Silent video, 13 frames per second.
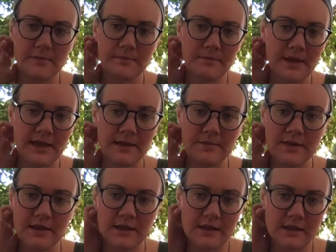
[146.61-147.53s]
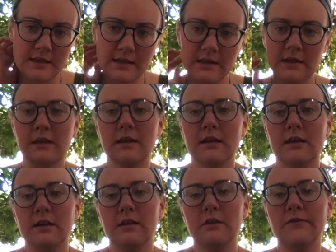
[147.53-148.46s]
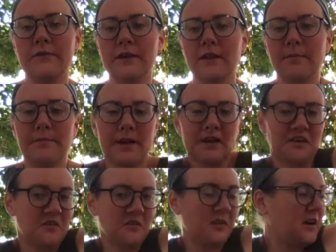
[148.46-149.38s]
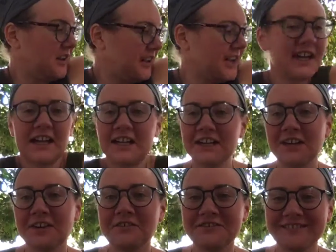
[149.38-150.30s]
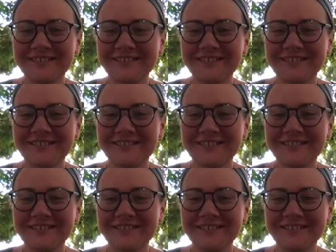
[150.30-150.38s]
Maybe you feel a bug crawling on you.